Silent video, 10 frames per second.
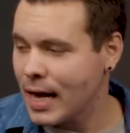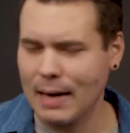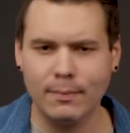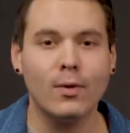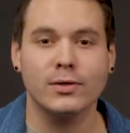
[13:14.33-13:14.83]

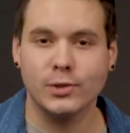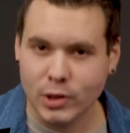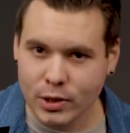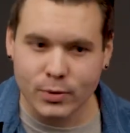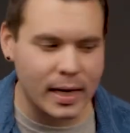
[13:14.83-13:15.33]
more
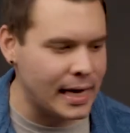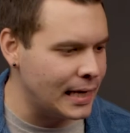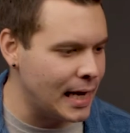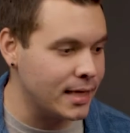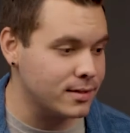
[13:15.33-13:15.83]
true,
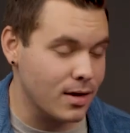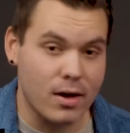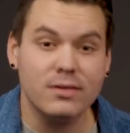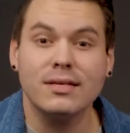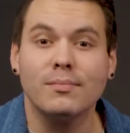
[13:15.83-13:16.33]
and
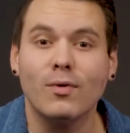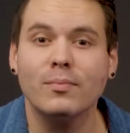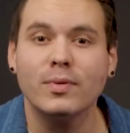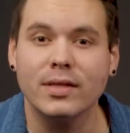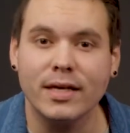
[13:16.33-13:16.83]
honestly more
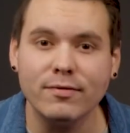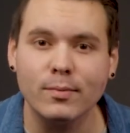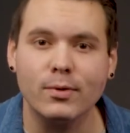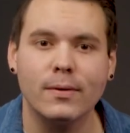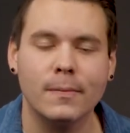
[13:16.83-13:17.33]

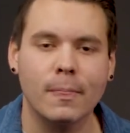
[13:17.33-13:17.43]
believable.